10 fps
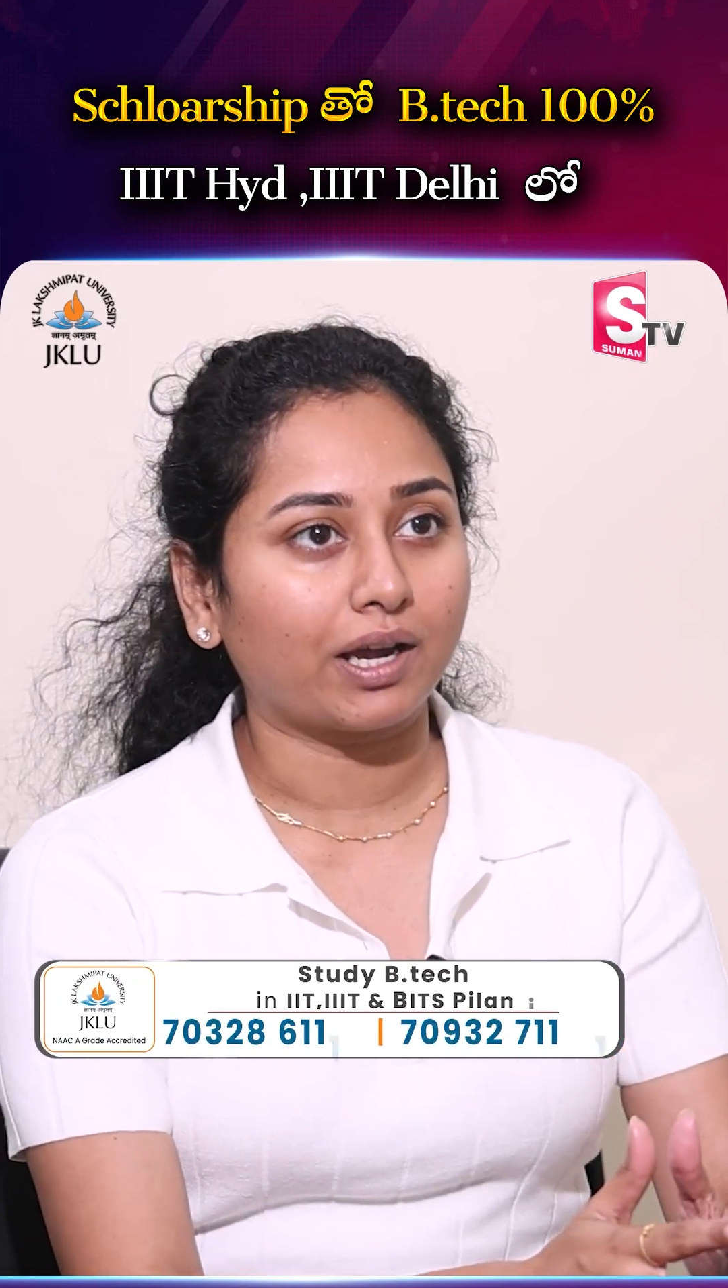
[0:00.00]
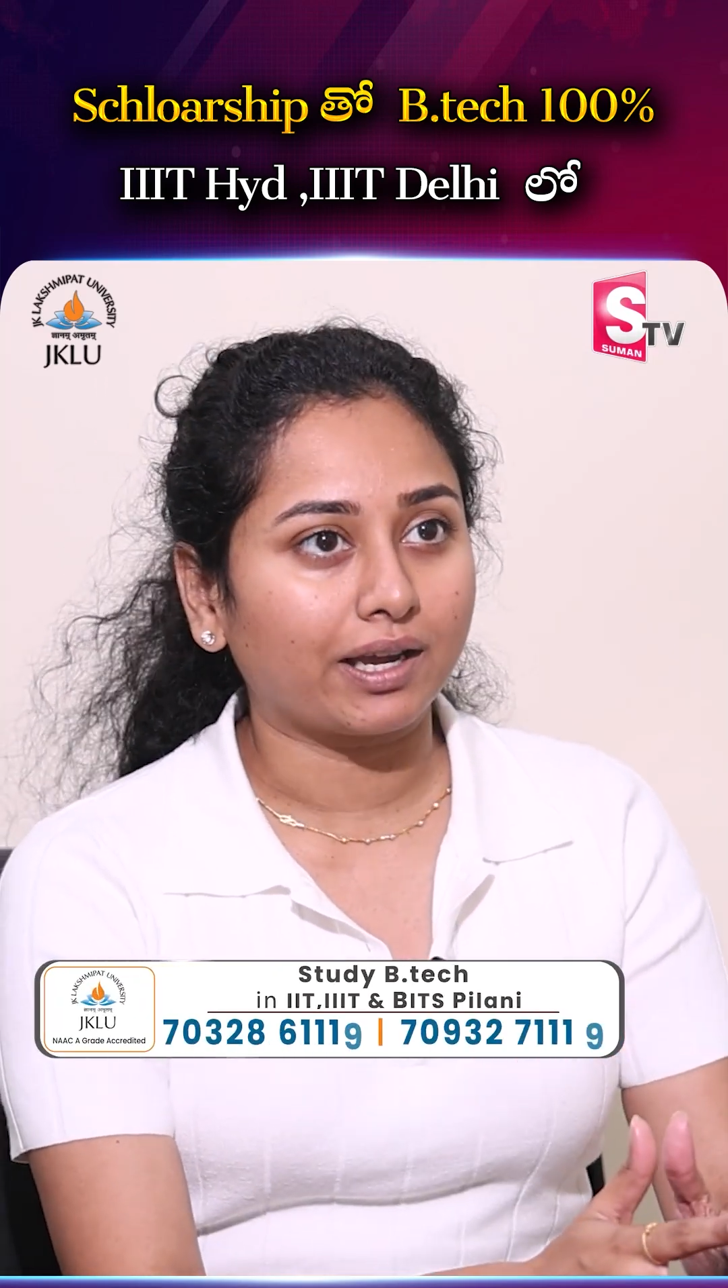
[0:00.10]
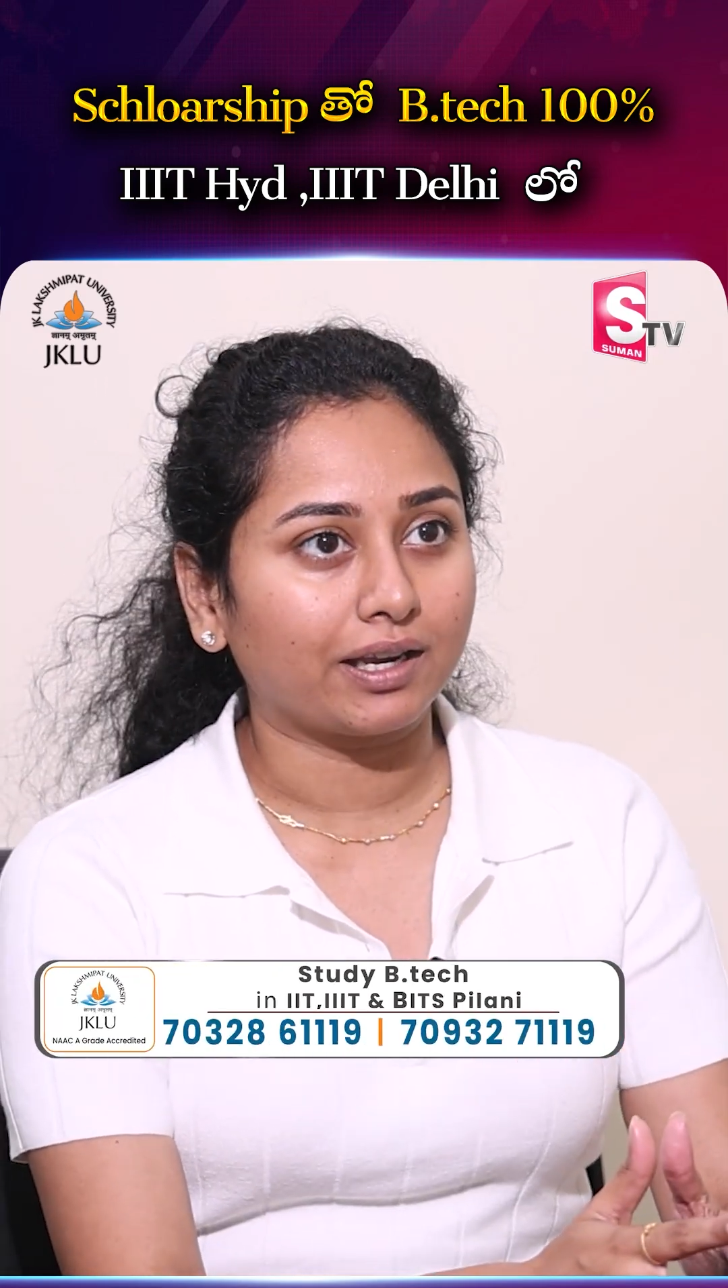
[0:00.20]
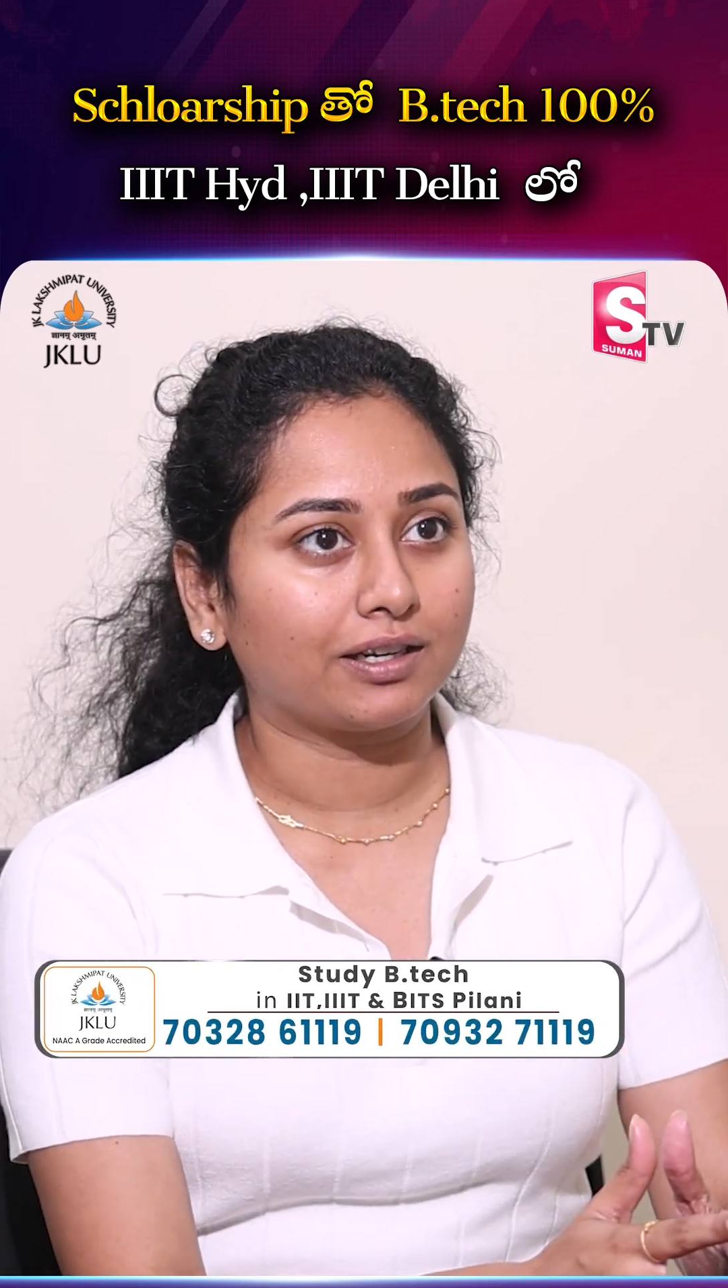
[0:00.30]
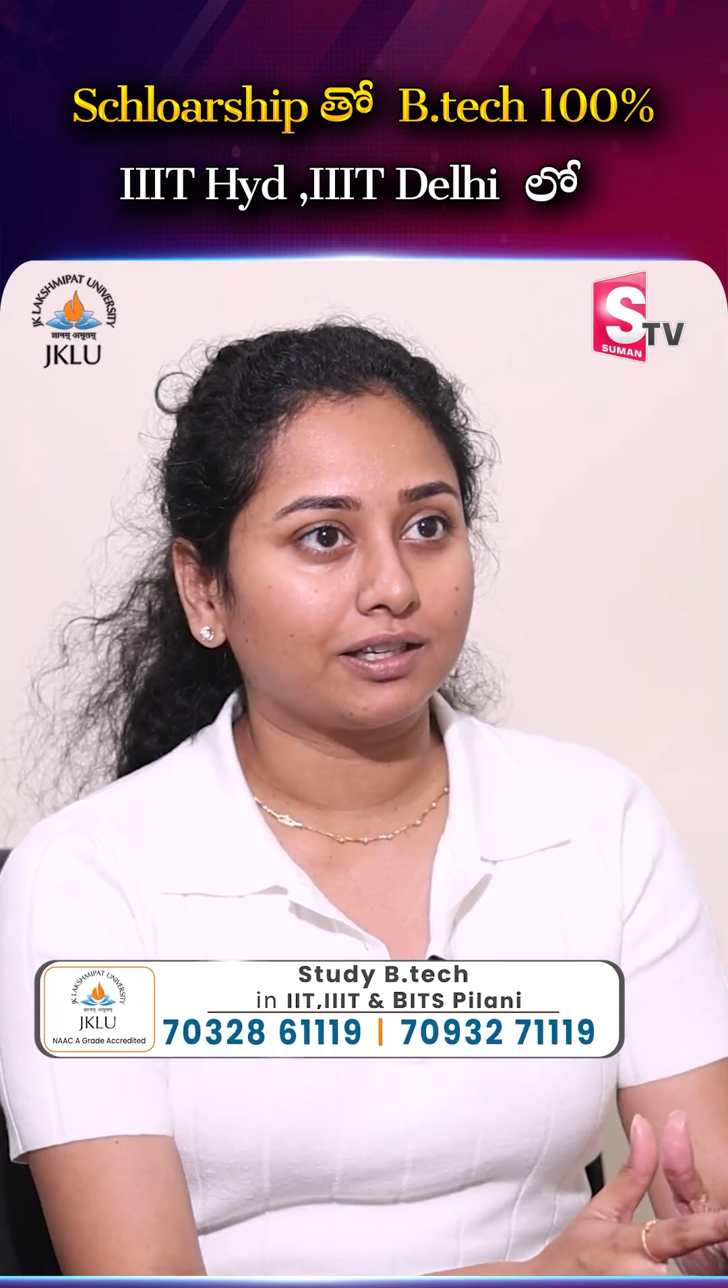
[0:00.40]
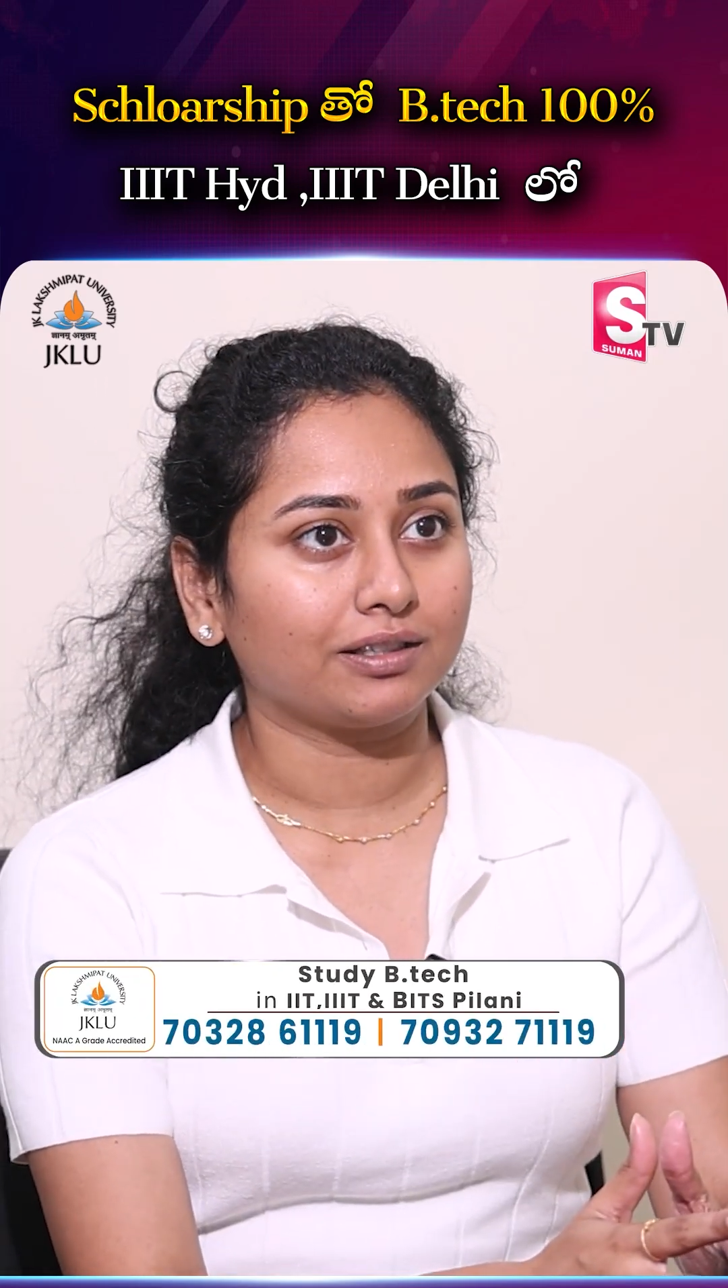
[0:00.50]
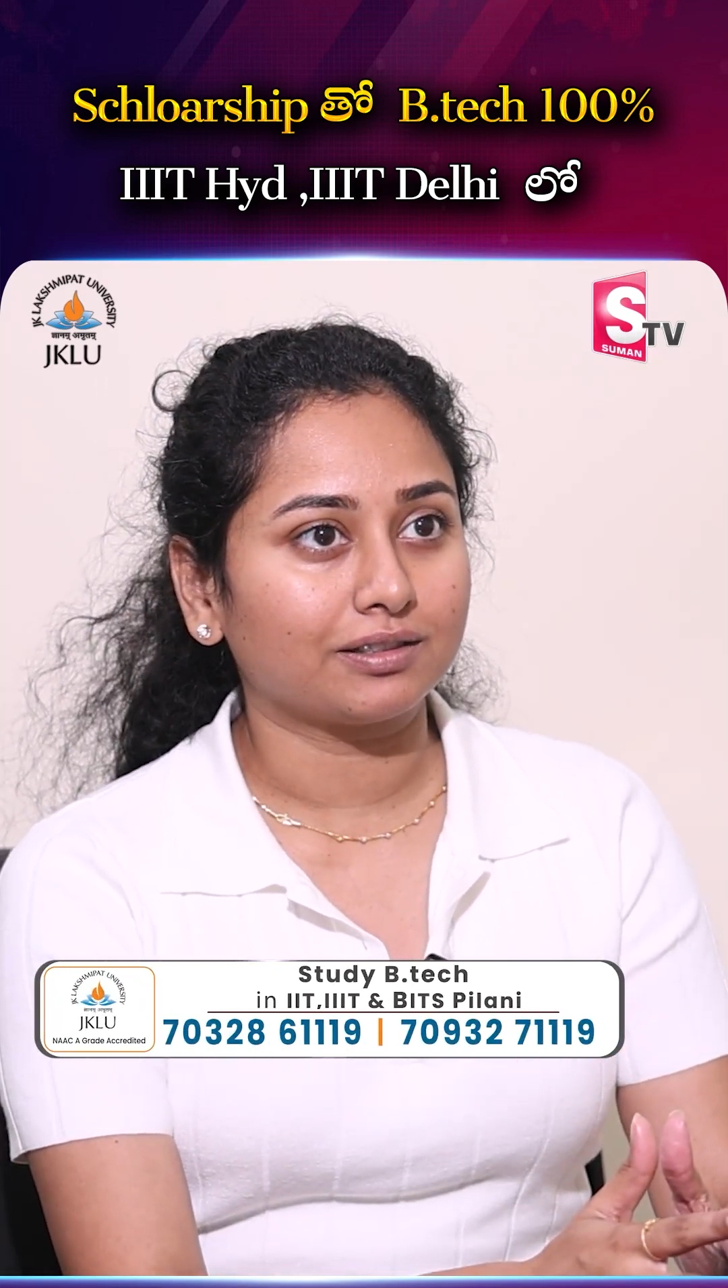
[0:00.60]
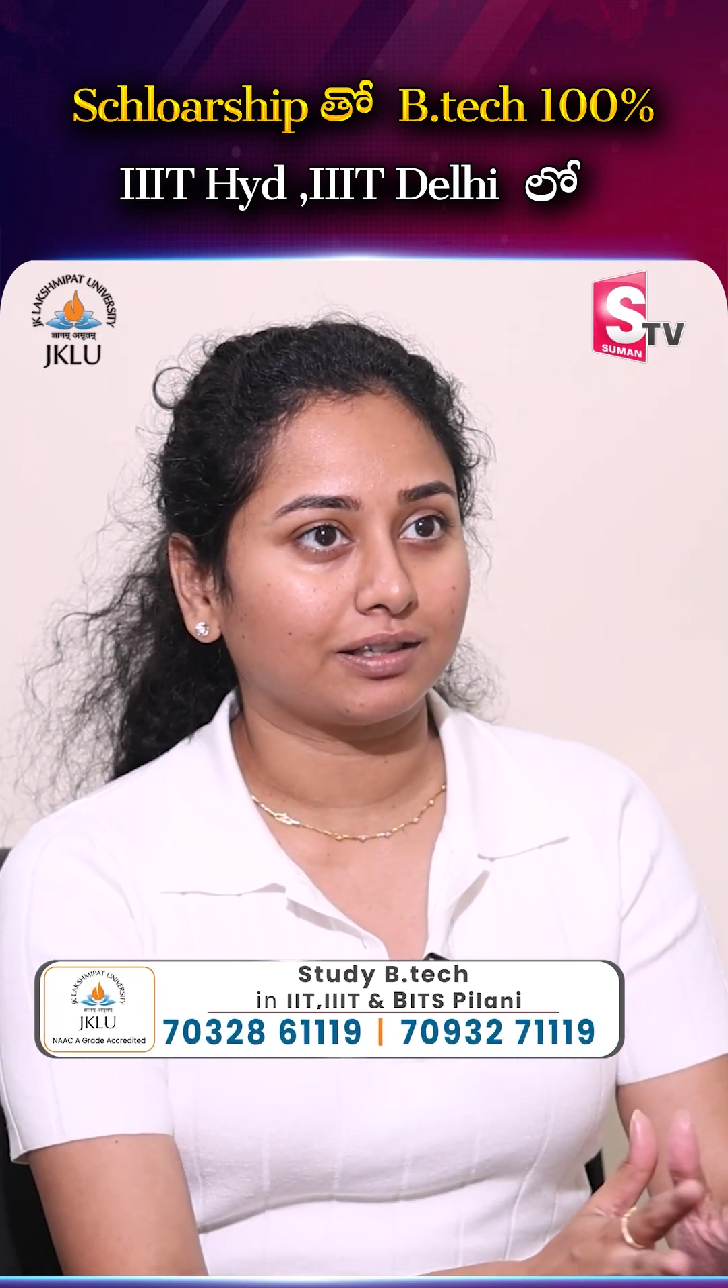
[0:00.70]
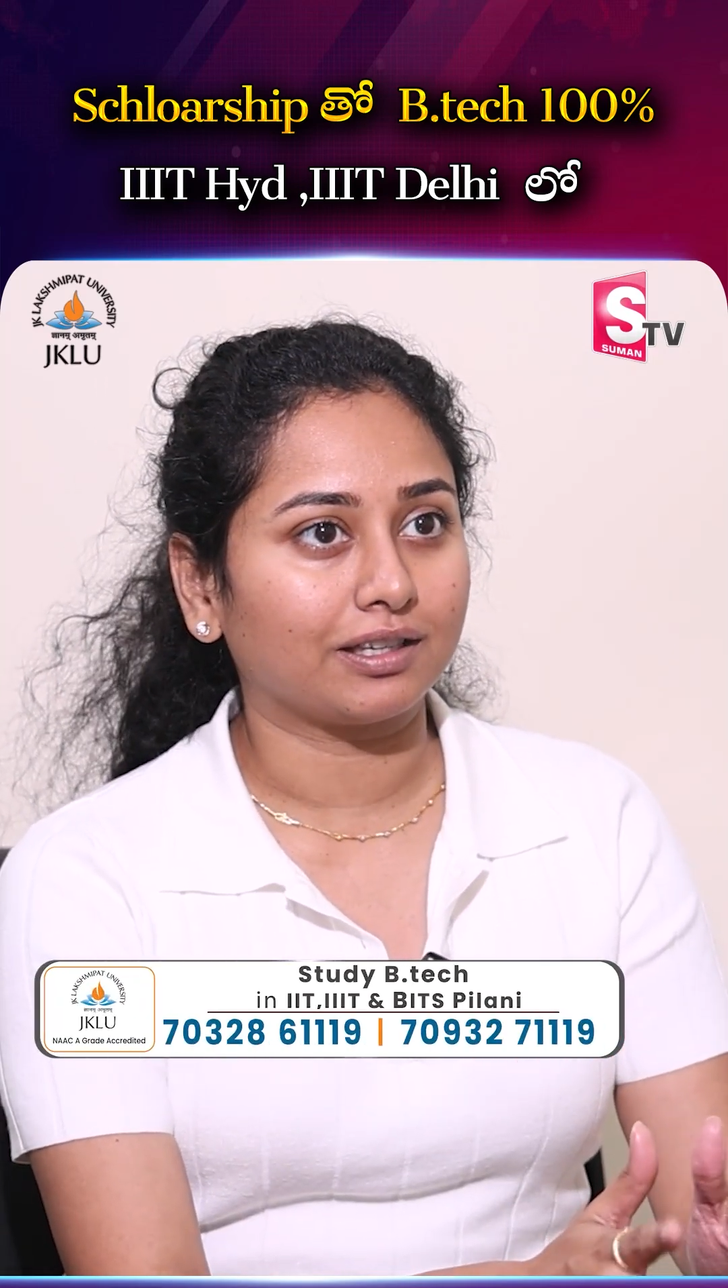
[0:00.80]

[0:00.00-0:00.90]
IITs